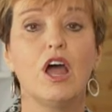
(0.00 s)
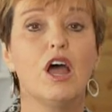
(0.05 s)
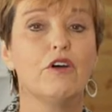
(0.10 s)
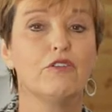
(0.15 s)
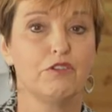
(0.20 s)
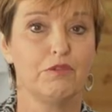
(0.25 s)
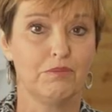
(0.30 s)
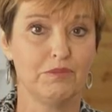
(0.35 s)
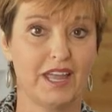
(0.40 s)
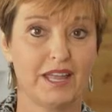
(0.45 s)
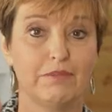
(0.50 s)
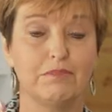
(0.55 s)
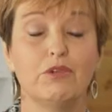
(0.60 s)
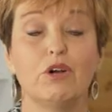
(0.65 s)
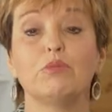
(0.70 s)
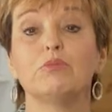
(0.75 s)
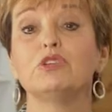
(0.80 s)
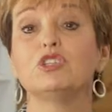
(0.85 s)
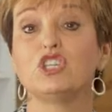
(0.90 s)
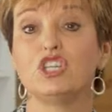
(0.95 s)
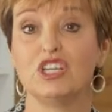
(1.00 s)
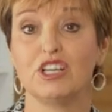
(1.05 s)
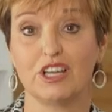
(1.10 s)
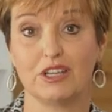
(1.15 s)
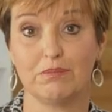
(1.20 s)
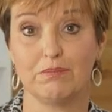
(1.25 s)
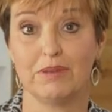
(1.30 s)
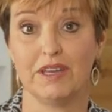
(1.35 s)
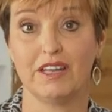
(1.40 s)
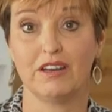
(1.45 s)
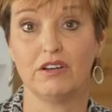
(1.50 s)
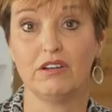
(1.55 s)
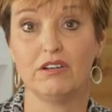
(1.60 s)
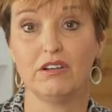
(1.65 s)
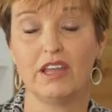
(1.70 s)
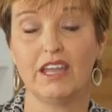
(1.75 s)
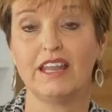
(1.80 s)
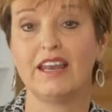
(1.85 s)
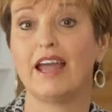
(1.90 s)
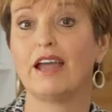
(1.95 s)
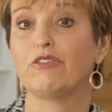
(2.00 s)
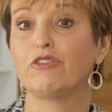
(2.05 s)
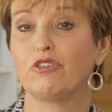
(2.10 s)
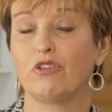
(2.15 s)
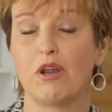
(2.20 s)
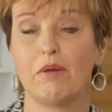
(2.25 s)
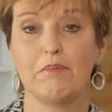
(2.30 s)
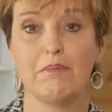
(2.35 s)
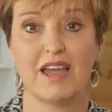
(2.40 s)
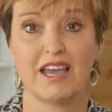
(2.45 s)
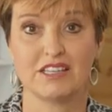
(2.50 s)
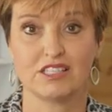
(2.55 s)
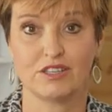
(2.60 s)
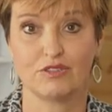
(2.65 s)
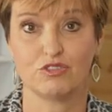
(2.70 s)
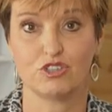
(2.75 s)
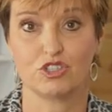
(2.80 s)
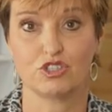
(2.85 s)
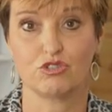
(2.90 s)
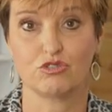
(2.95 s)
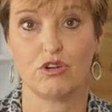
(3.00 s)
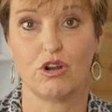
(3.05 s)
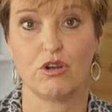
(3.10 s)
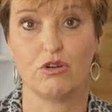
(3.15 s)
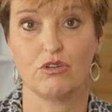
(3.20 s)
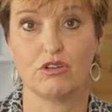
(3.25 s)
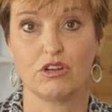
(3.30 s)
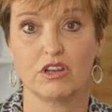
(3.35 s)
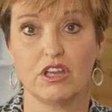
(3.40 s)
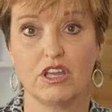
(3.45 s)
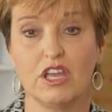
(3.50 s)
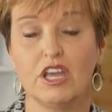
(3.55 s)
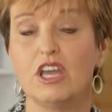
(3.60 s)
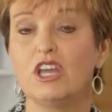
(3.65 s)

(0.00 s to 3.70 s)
From that moment, she got better. And after a massive stroke,